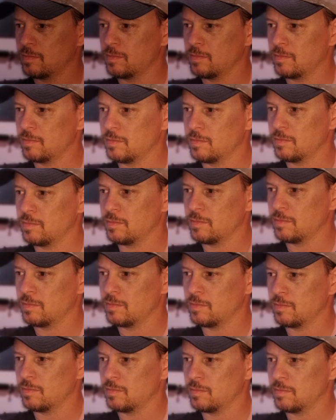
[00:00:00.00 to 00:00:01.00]

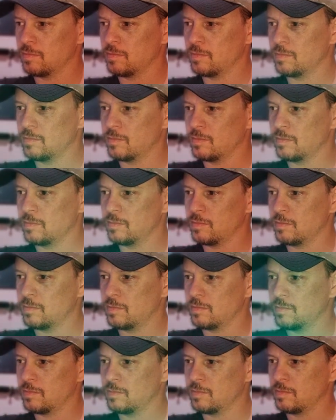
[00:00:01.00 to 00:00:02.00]

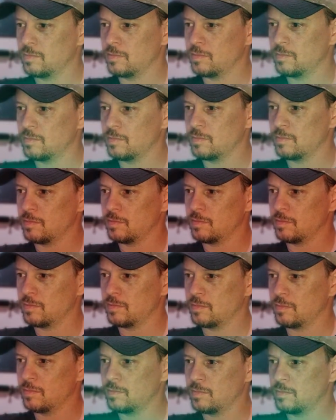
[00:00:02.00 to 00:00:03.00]

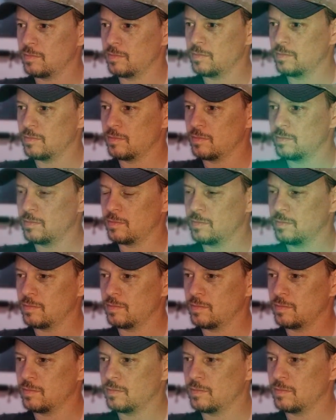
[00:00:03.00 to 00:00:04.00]

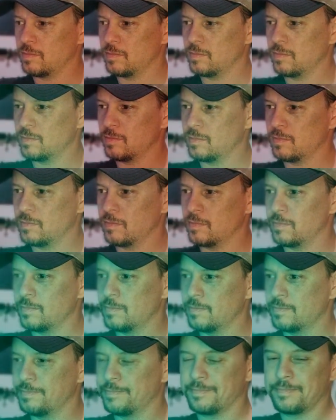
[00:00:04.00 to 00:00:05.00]

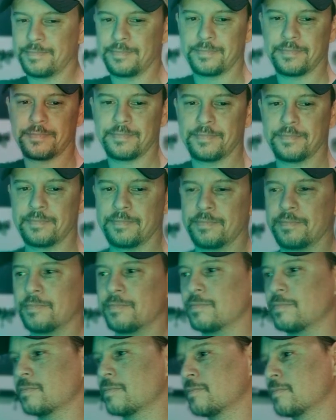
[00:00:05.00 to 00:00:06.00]

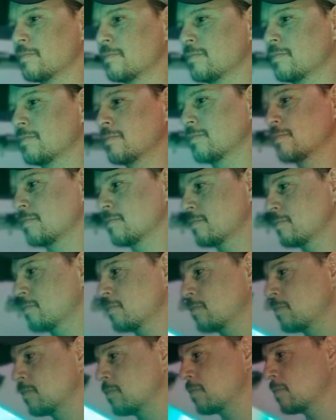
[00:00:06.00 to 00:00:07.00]

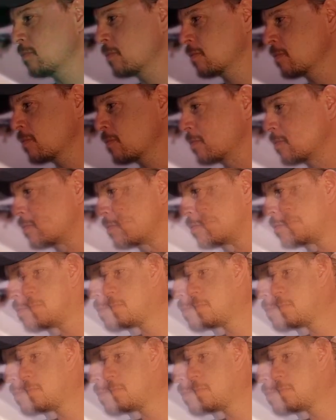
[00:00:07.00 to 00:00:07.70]
Nothing is said.